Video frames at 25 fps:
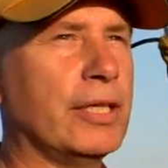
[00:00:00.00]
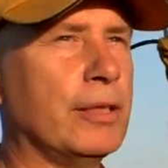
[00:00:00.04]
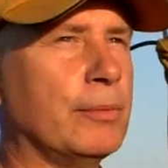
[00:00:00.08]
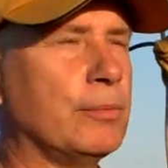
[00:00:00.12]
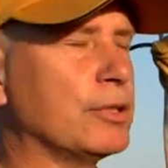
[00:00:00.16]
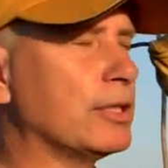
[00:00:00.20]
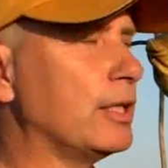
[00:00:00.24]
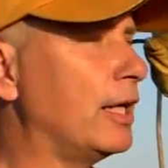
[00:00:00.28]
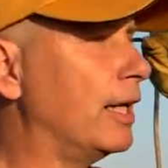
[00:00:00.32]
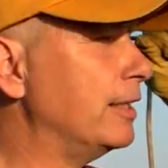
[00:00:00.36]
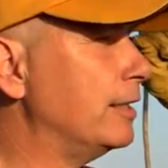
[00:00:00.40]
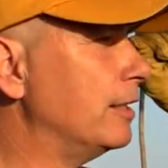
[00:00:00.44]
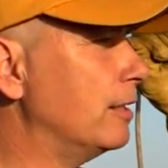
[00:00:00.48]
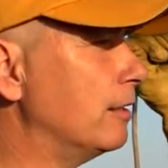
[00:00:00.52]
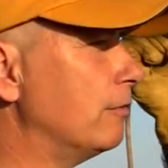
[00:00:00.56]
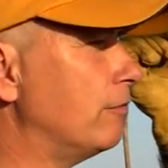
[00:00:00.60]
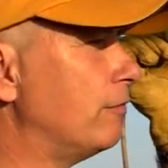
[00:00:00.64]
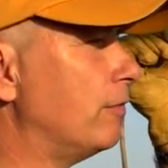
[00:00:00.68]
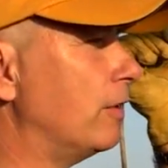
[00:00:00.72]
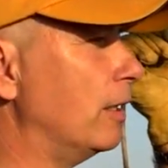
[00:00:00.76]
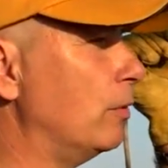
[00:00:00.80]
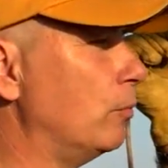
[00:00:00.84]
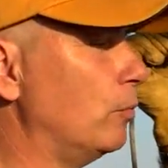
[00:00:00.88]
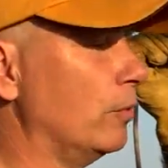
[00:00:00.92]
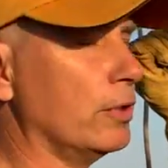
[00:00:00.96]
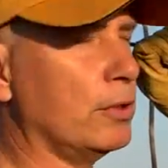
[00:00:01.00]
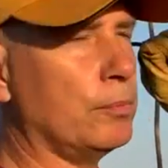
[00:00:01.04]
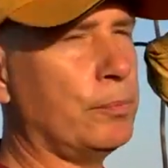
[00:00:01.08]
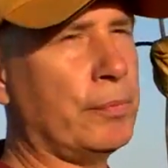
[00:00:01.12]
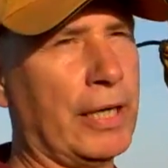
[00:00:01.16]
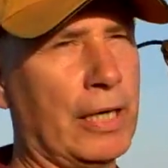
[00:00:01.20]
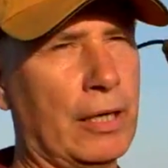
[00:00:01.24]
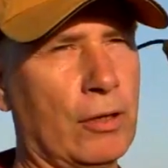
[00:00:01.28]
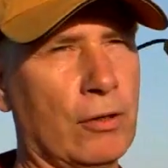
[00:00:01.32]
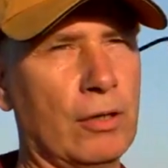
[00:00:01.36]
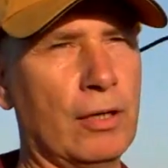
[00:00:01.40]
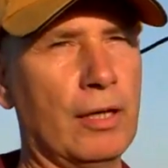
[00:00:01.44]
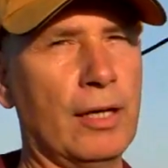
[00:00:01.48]
able to identify where the
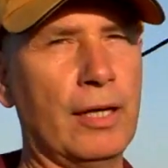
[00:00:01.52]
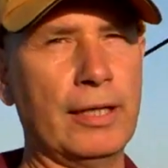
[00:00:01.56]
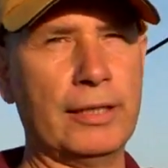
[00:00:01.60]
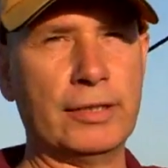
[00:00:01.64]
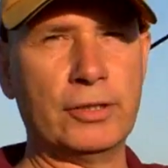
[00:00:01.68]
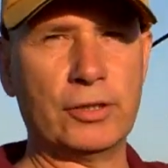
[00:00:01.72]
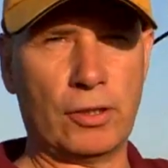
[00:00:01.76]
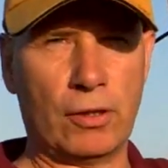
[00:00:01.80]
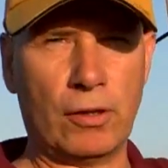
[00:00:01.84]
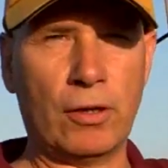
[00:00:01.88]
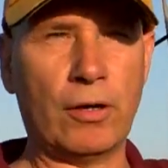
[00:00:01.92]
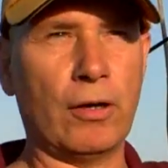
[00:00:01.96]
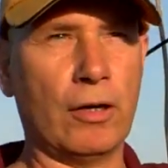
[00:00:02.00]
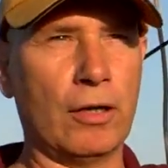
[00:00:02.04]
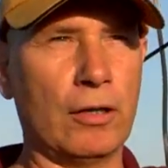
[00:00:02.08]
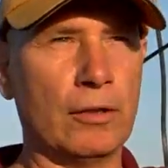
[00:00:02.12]
power lines are.